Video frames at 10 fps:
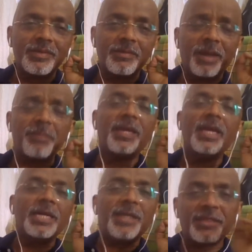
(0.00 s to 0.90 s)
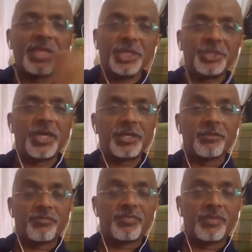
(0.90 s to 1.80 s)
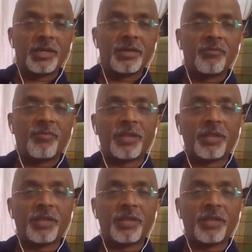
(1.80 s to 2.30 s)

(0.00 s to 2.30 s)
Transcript: Might be take the initiative. One